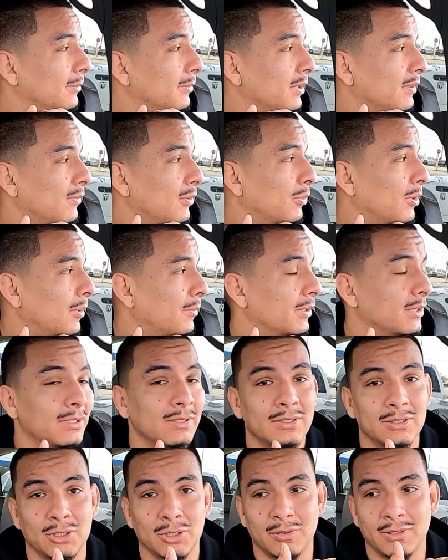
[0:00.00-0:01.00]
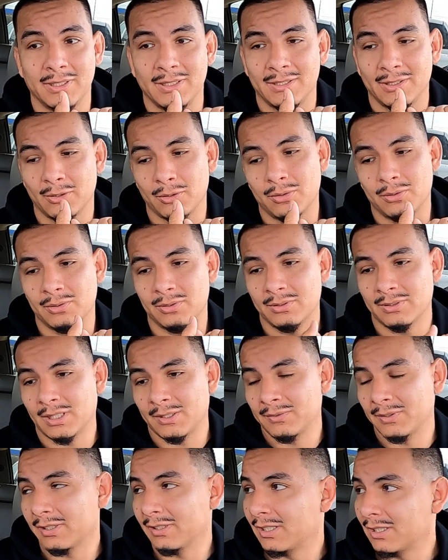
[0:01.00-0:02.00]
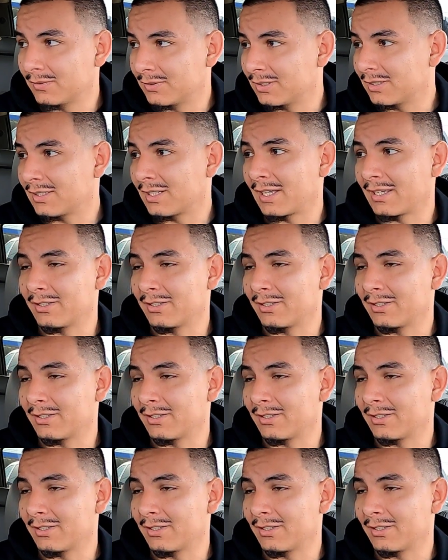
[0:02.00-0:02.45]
But if you want one, do it. They're cool. I freaking love it.